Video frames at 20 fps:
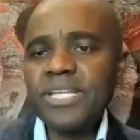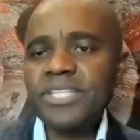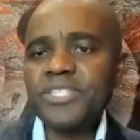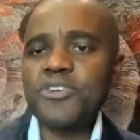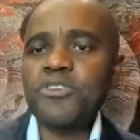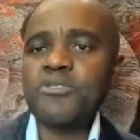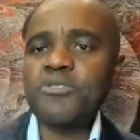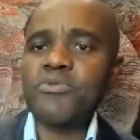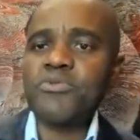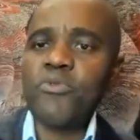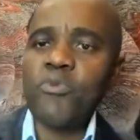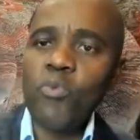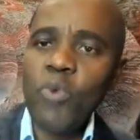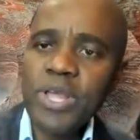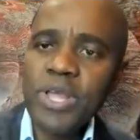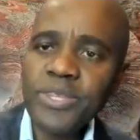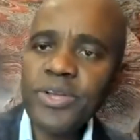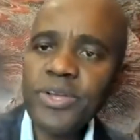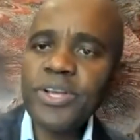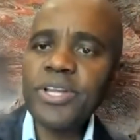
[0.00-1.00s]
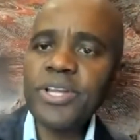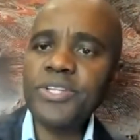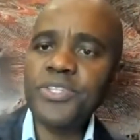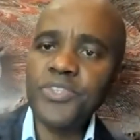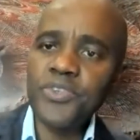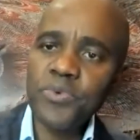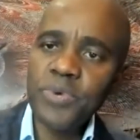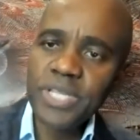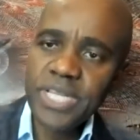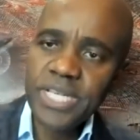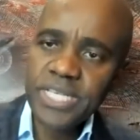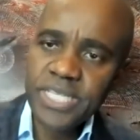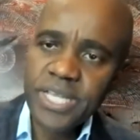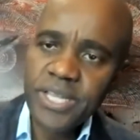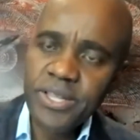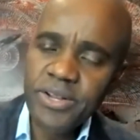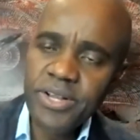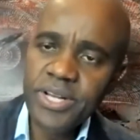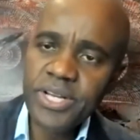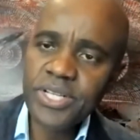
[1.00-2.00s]
in terms of when they're going to do what they say
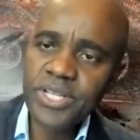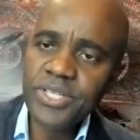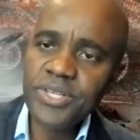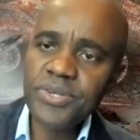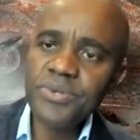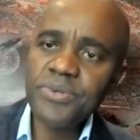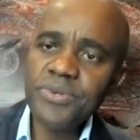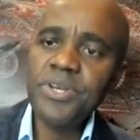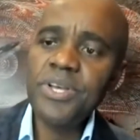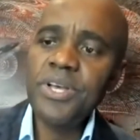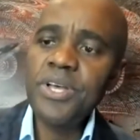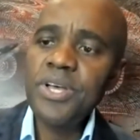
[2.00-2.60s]
they're going to do,